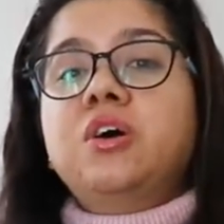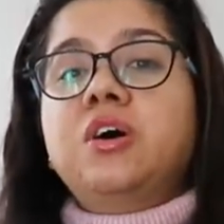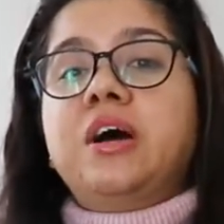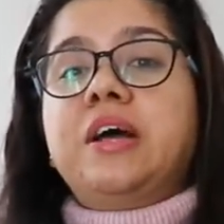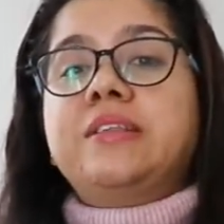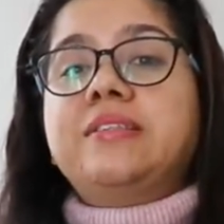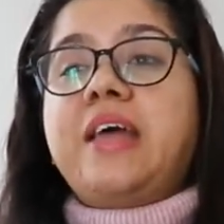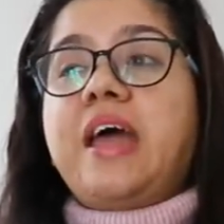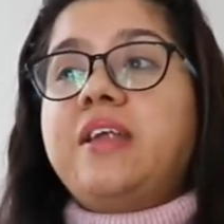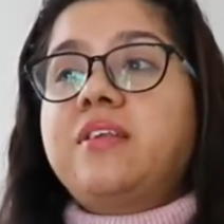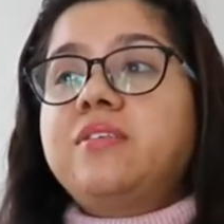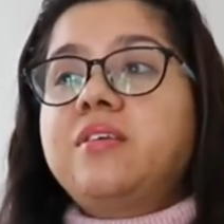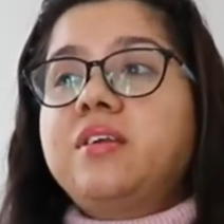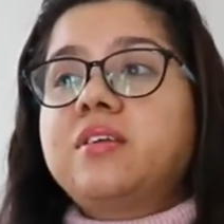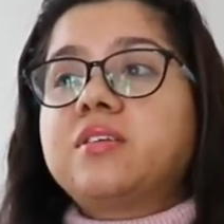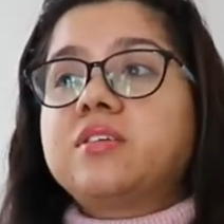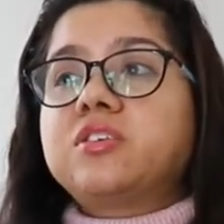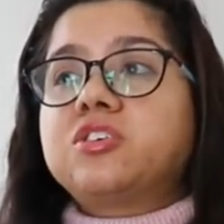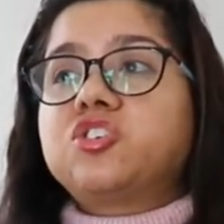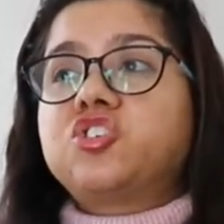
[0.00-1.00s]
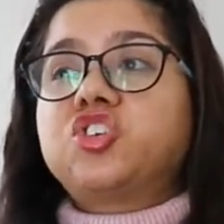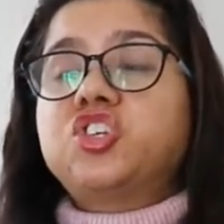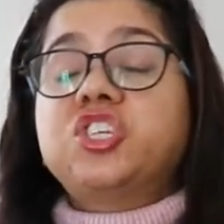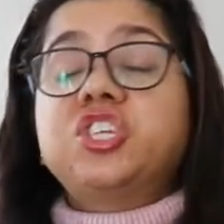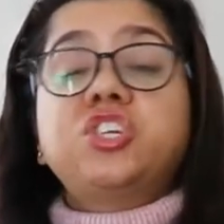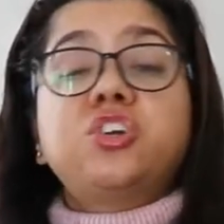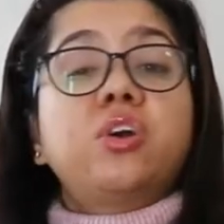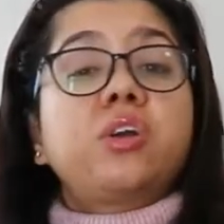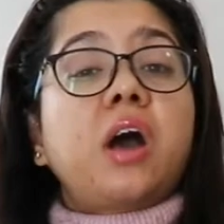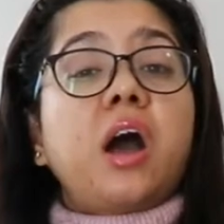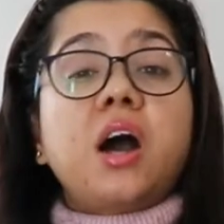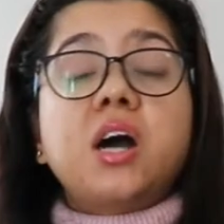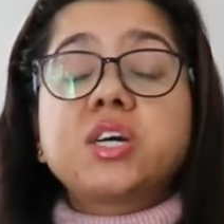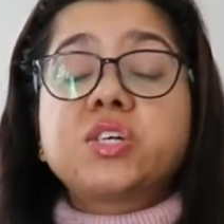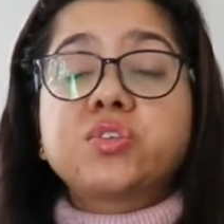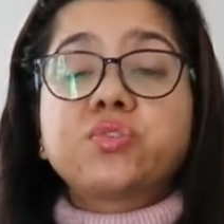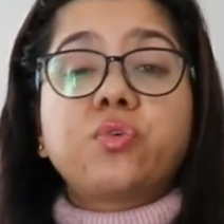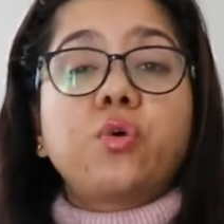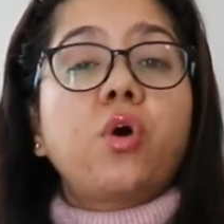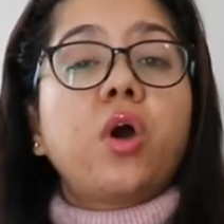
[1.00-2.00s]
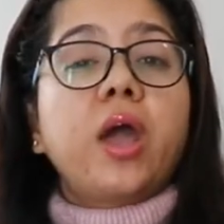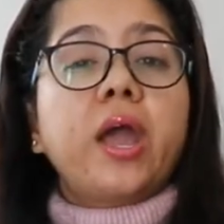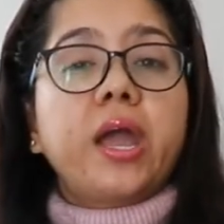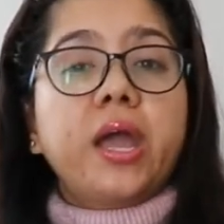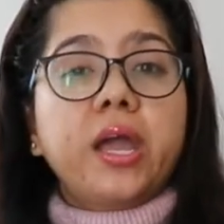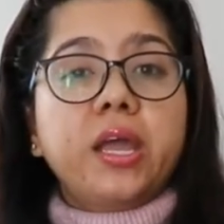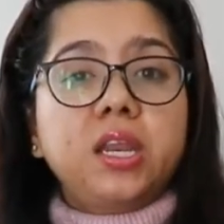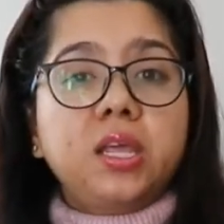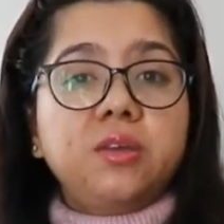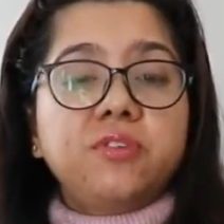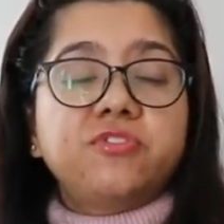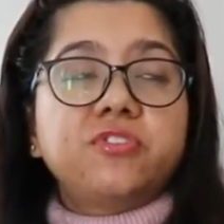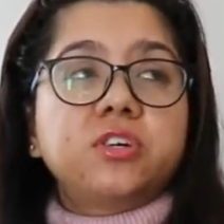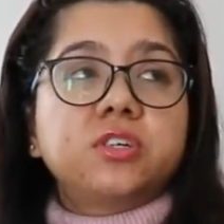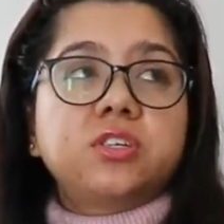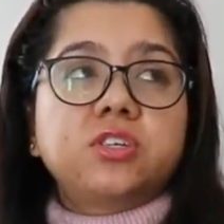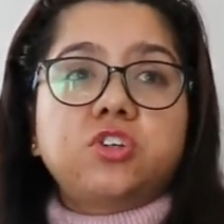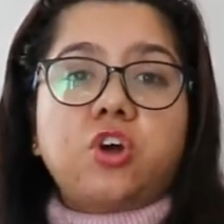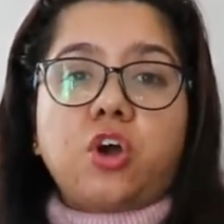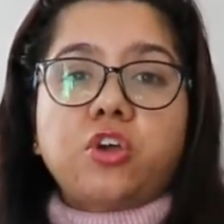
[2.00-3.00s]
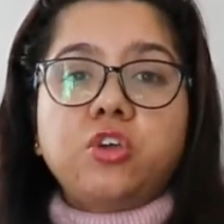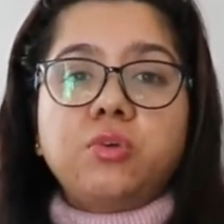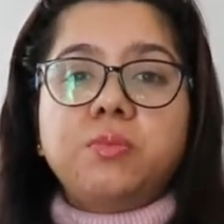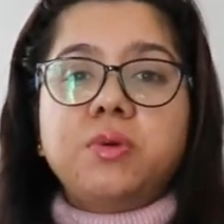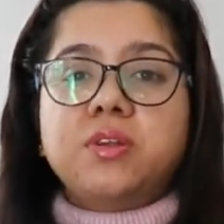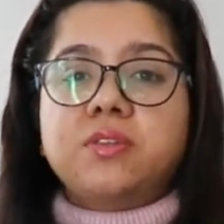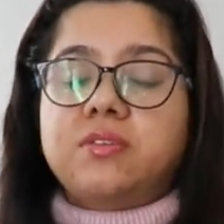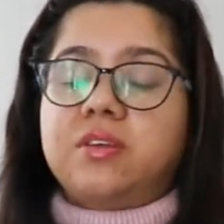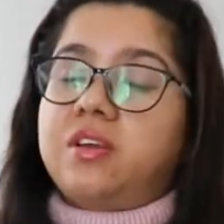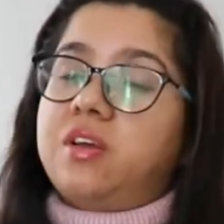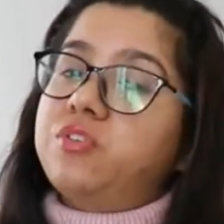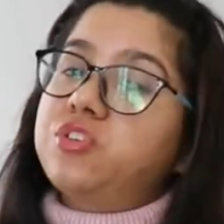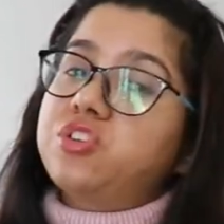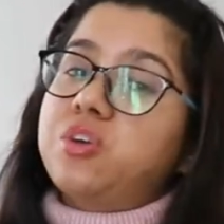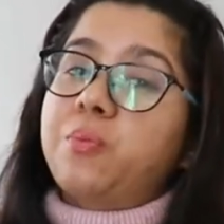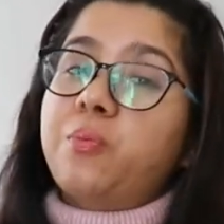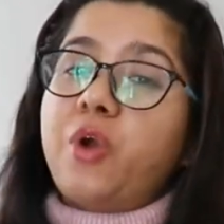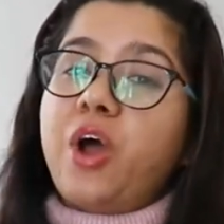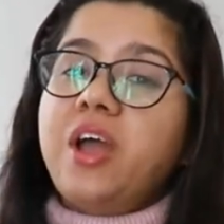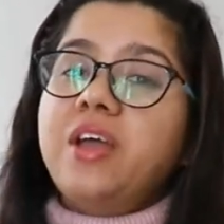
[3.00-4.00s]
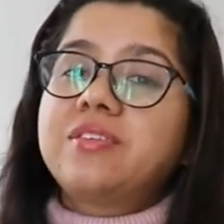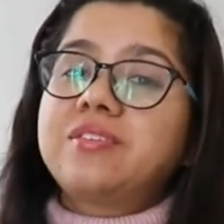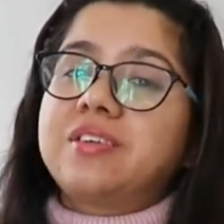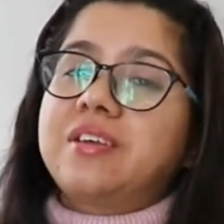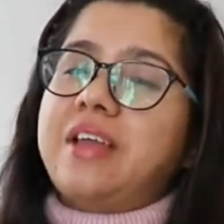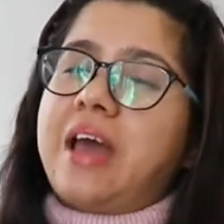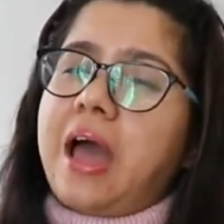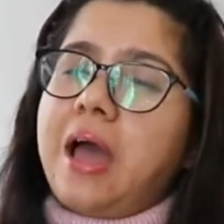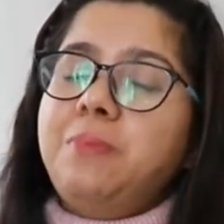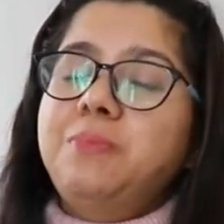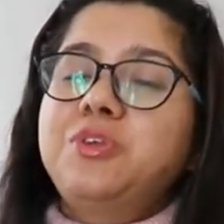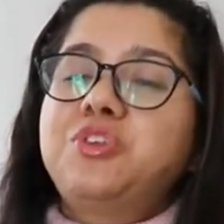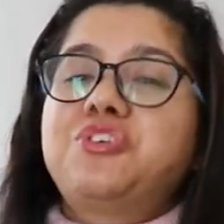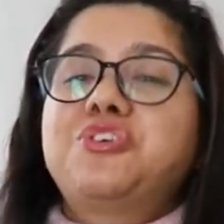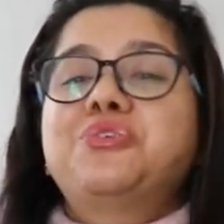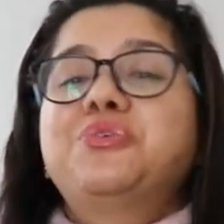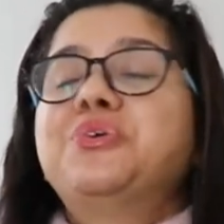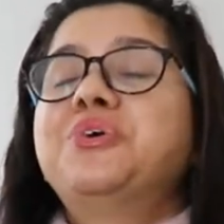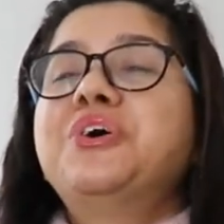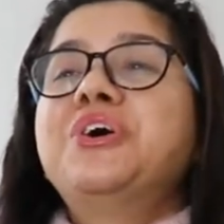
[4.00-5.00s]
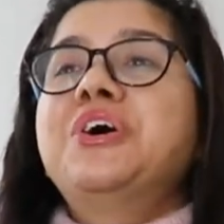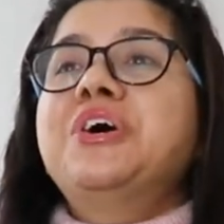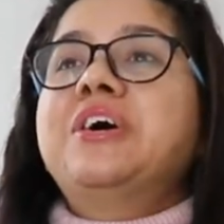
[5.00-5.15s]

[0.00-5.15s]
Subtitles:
And that's it. She did not ask for any further documents, and I was surprised and happy too.